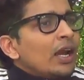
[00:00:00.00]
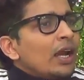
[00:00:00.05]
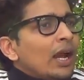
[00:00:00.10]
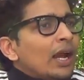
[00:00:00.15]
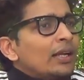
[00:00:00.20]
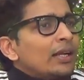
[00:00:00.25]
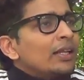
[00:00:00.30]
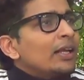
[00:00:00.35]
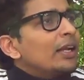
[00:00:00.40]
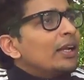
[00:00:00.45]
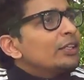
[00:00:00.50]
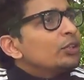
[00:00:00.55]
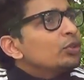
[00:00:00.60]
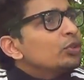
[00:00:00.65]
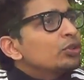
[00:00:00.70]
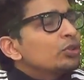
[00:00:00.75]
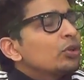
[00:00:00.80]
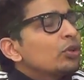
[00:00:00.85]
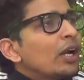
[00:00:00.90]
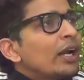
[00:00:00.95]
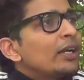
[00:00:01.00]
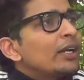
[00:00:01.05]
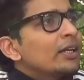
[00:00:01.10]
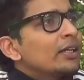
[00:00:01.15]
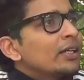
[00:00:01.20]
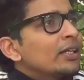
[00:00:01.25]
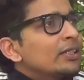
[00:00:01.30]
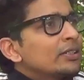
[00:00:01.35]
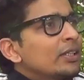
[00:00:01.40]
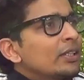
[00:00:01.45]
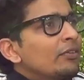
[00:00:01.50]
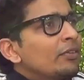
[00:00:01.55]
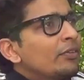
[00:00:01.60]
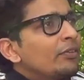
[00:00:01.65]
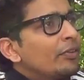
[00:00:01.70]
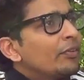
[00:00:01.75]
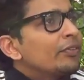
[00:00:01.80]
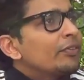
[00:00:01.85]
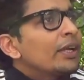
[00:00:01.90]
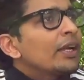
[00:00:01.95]
And then I used to write a test every
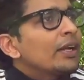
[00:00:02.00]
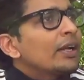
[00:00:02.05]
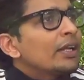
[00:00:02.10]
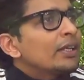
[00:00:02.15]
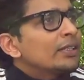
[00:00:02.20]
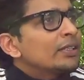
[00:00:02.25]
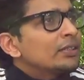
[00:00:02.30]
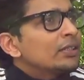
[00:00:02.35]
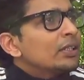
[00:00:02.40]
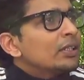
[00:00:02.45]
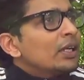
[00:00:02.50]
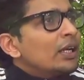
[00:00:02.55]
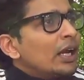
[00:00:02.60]
15 days.